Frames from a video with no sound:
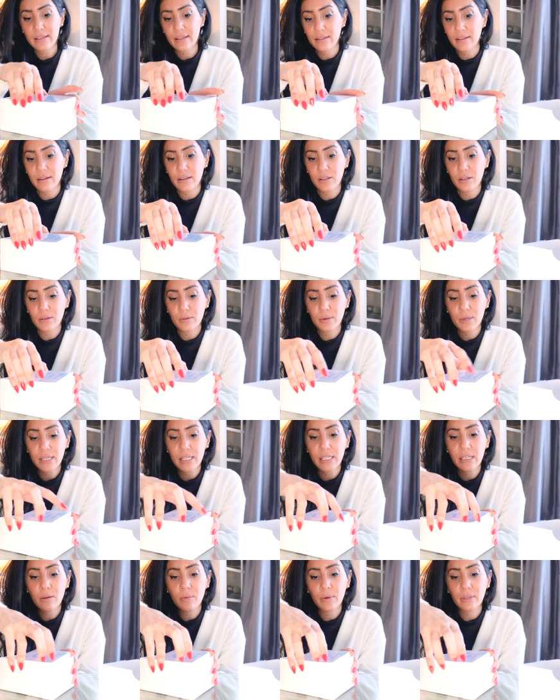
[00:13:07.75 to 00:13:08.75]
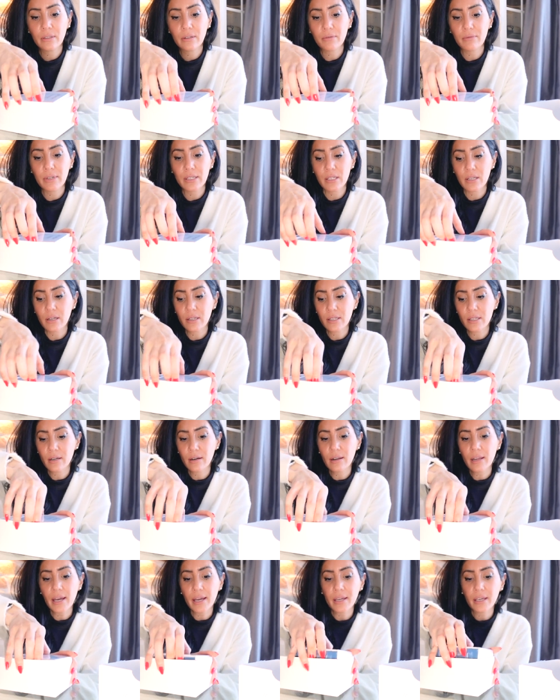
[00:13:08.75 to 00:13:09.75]
and then you see what the results are
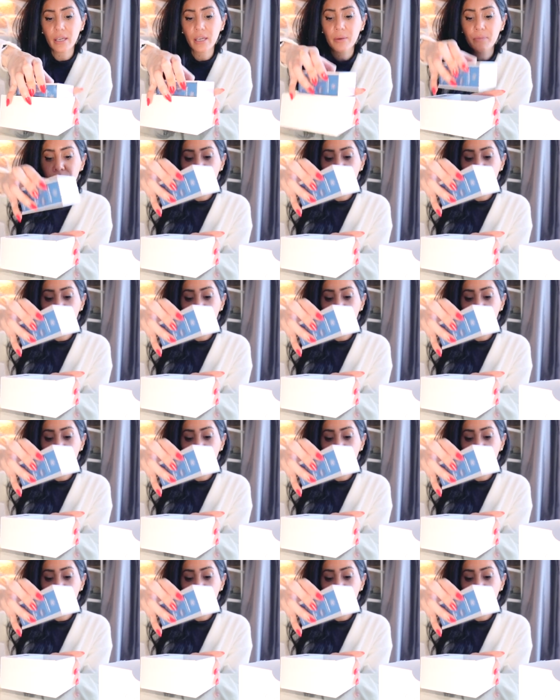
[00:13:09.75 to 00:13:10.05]
like.